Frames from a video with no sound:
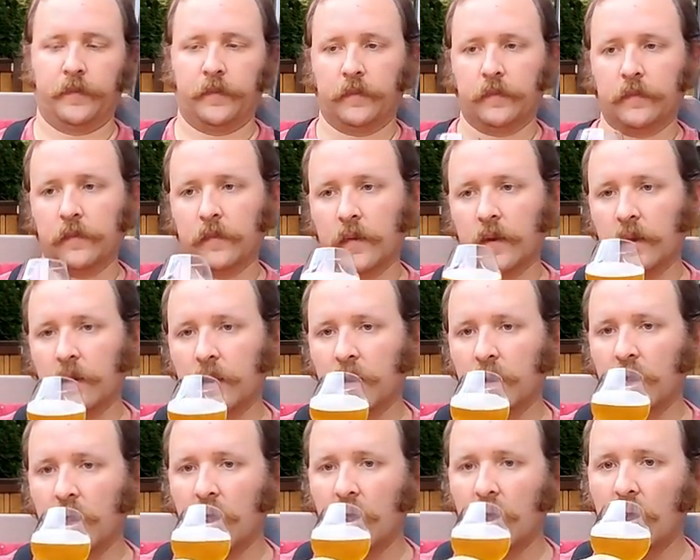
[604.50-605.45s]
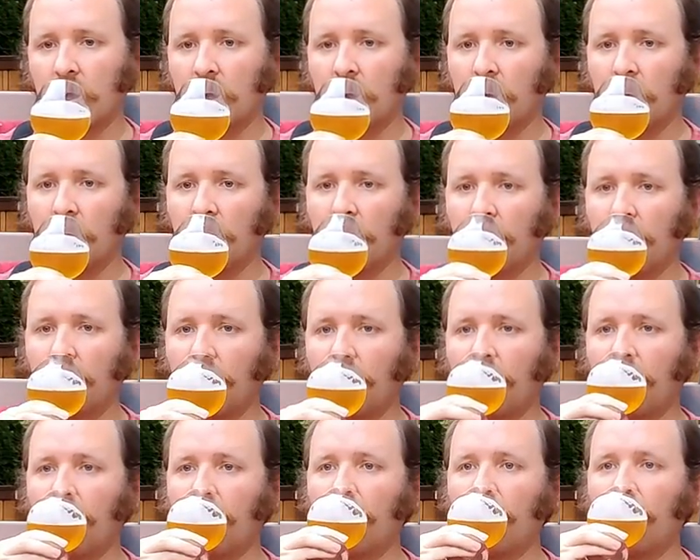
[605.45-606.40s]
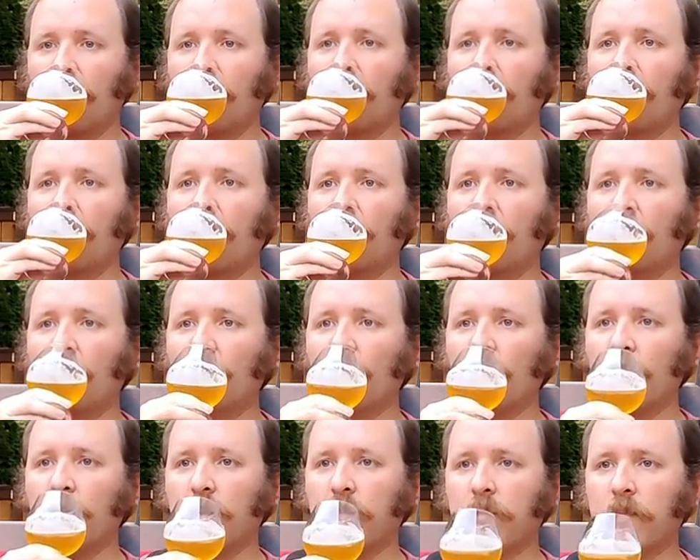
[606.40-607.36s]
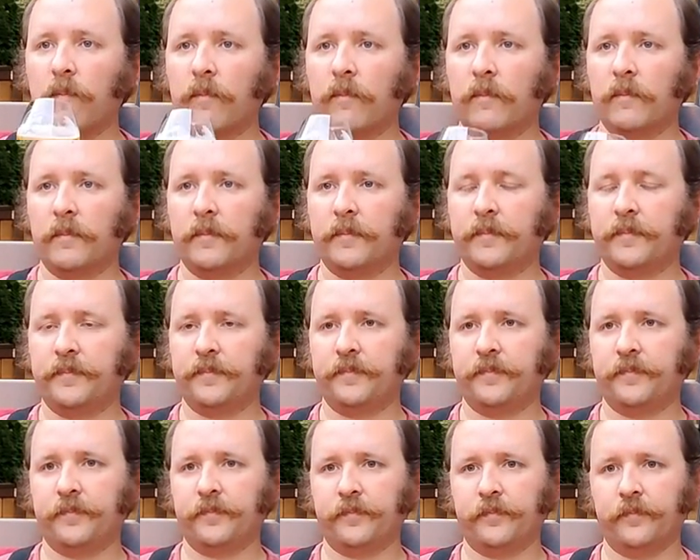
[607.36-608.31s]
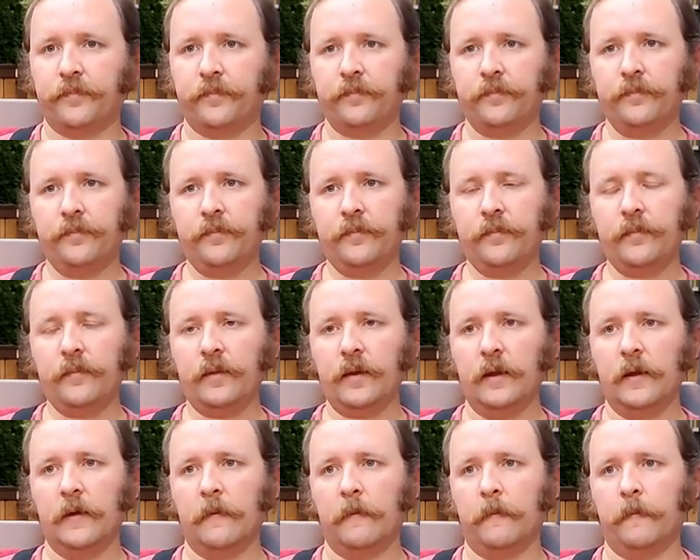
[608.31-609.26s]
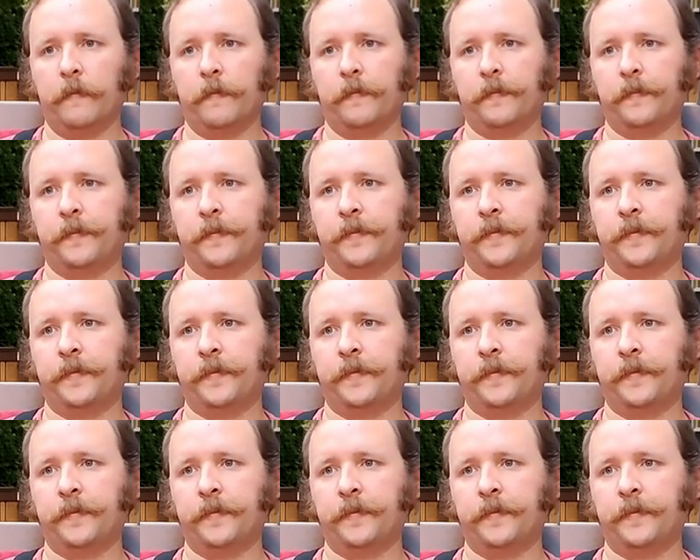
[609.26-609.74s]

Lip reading: (silence)